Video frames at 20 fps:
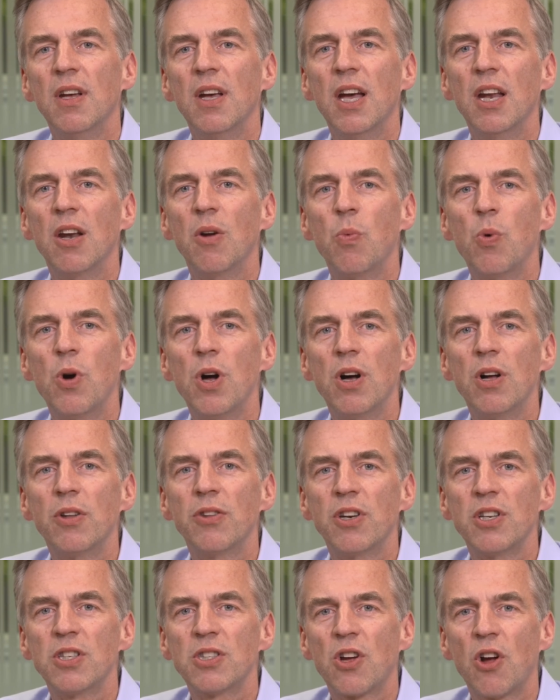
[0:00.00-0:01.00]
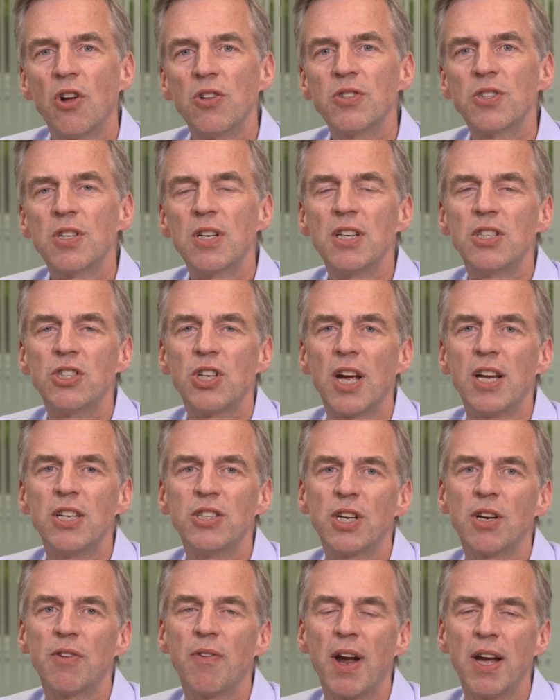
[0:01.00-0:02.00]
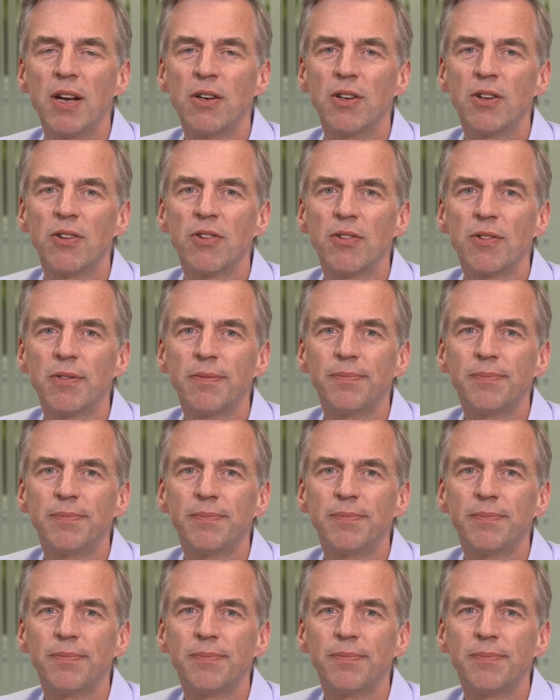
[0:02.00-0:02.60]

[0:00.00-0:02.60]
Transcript: in a world that is constantly changing around us.